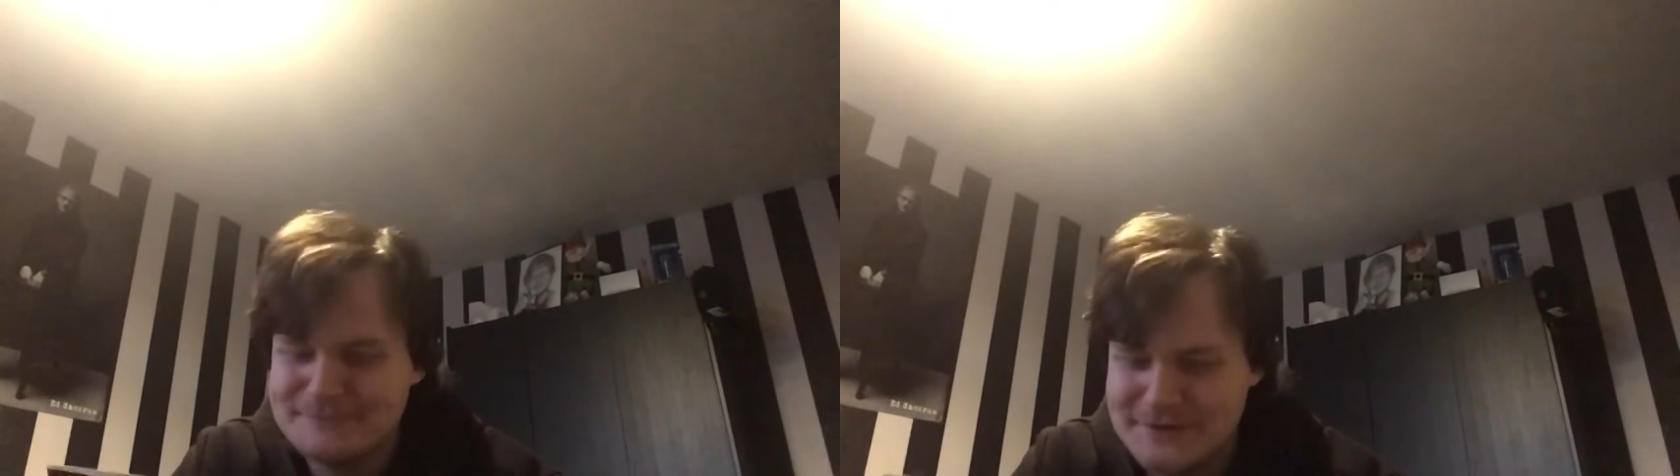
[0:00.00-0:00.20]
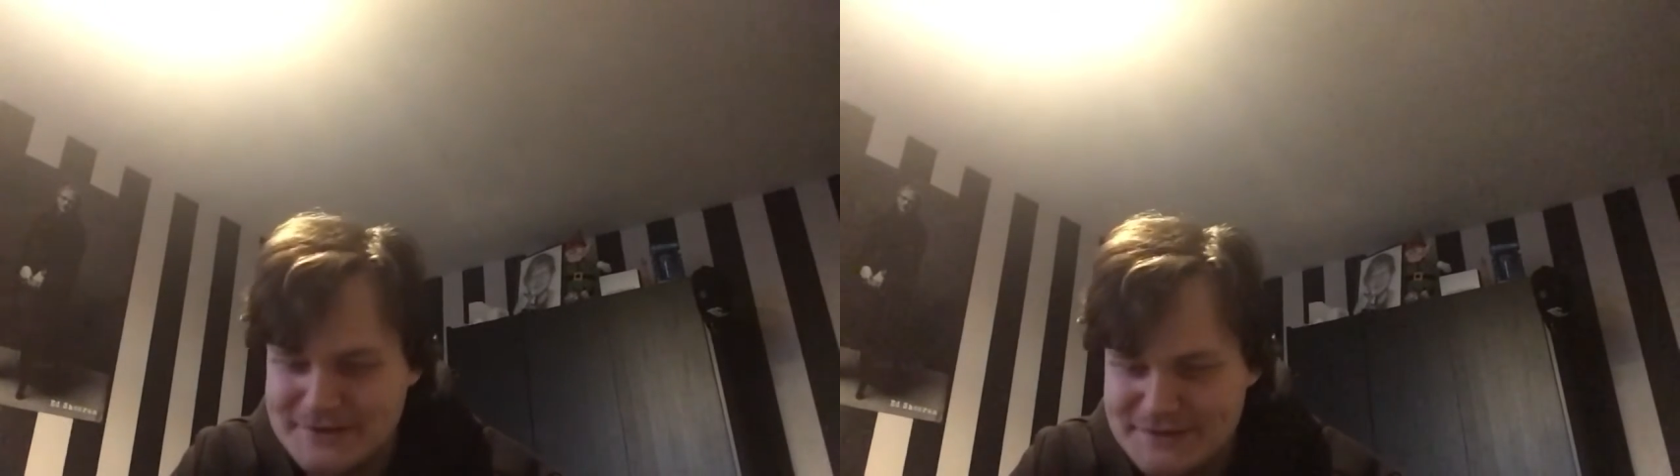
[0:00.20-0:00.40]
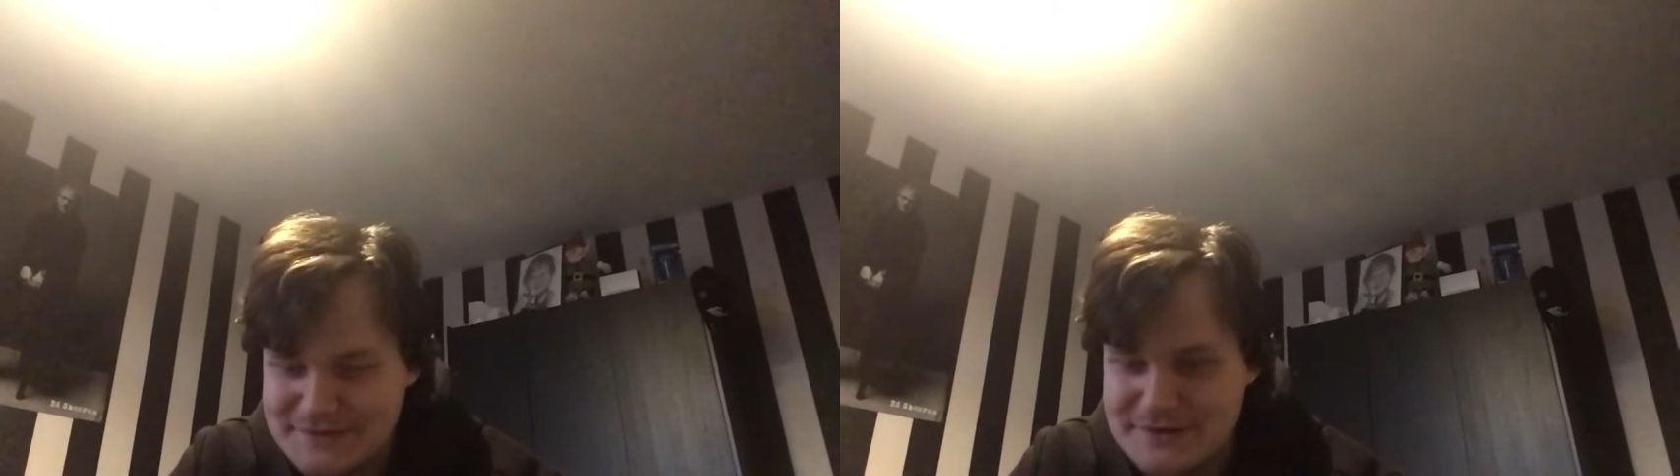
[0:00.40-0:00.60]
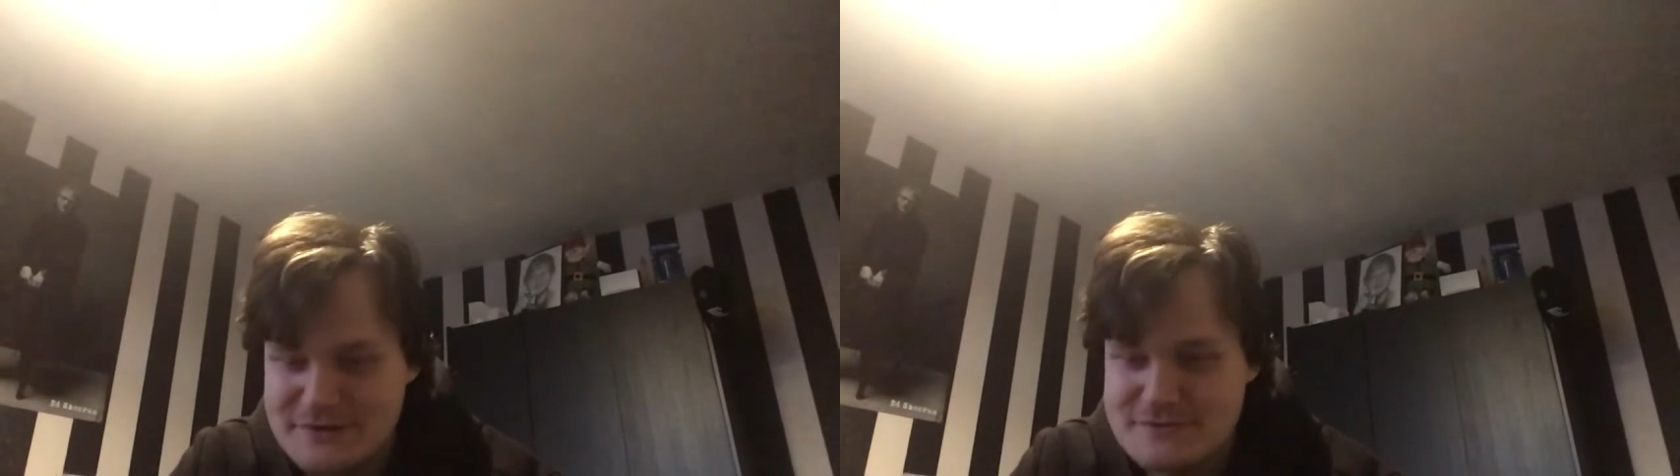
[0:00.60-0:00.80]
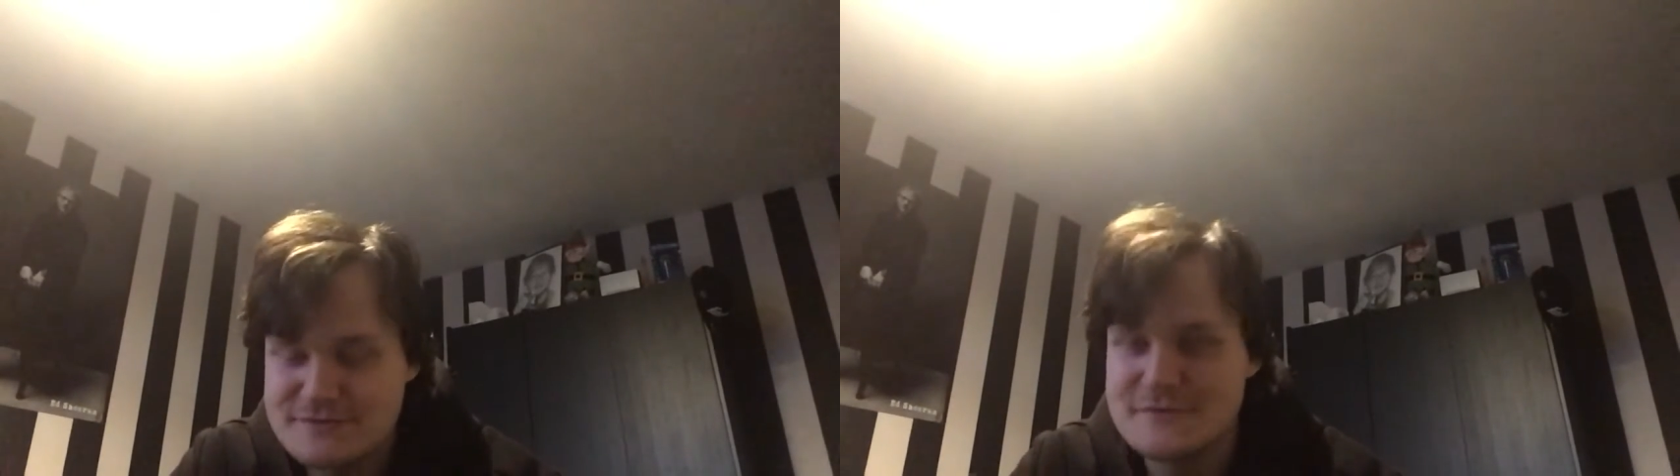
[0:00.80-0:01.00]
Yes,
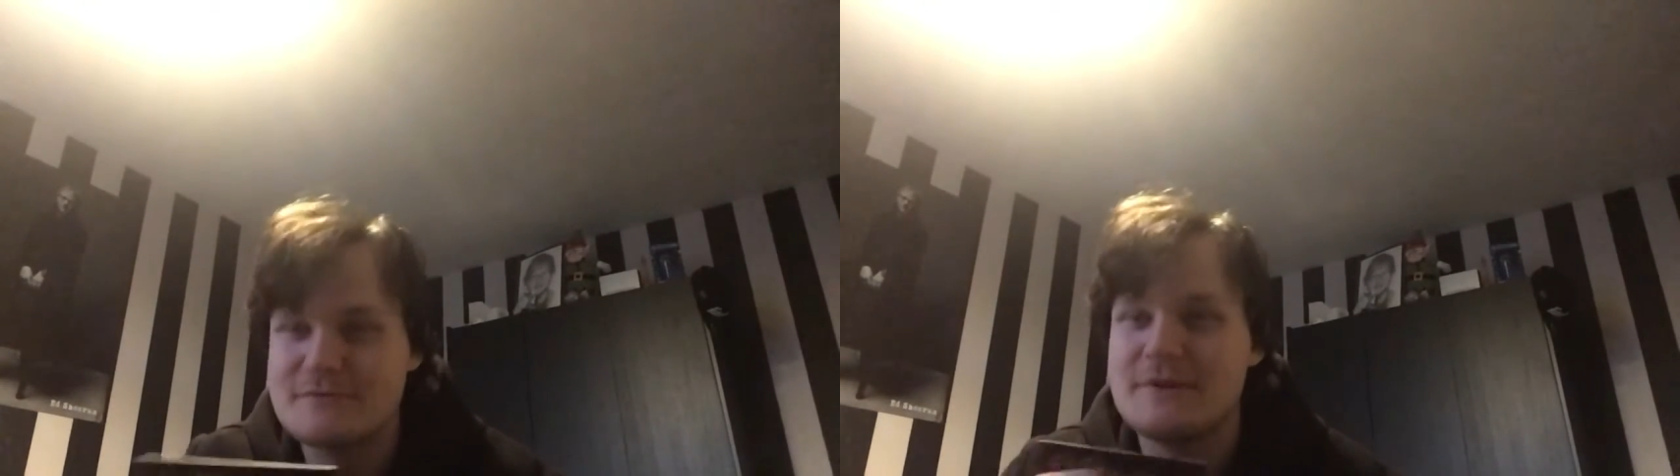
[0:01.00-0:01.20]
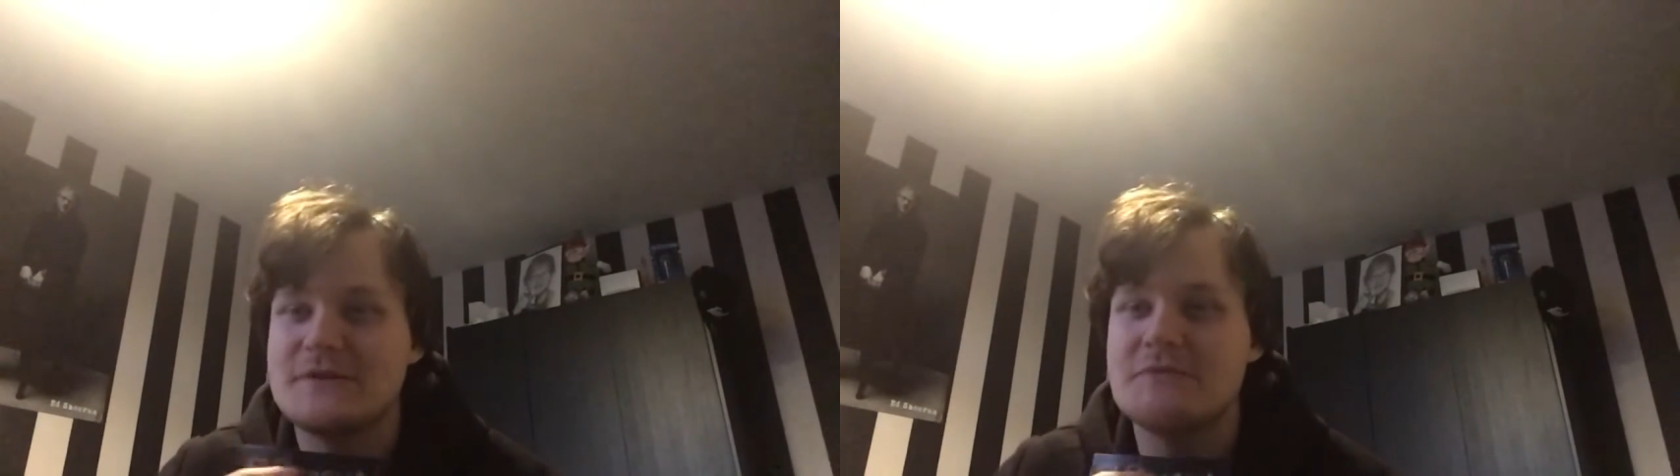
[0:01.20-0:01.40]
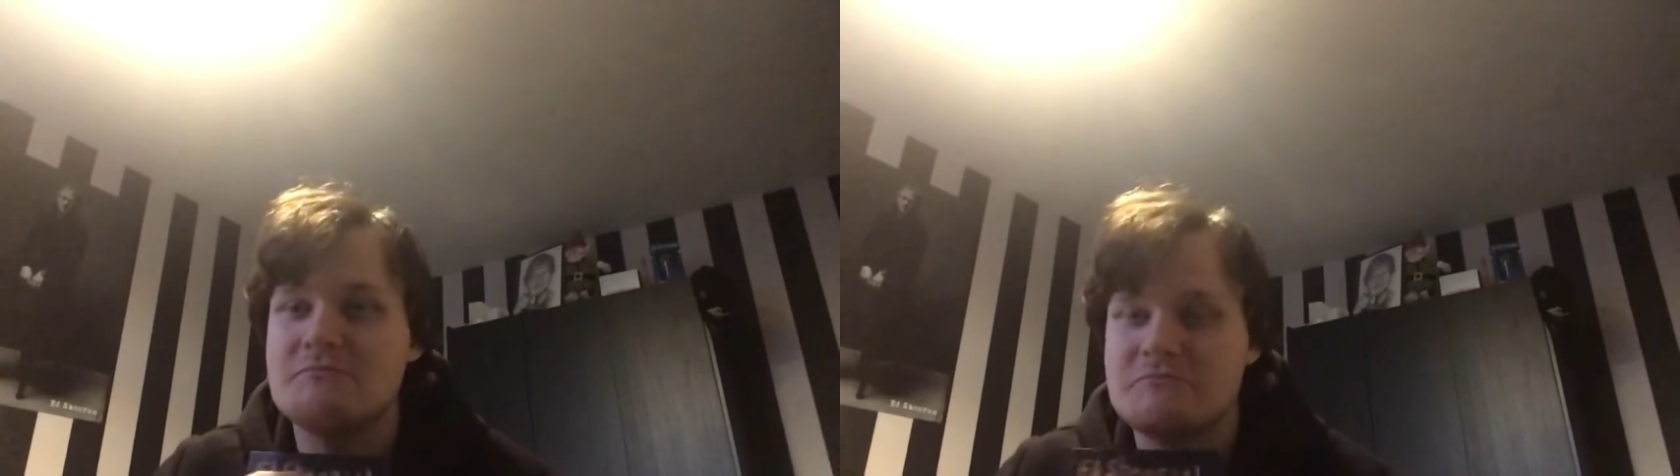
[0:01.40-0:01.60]
so, so amazing.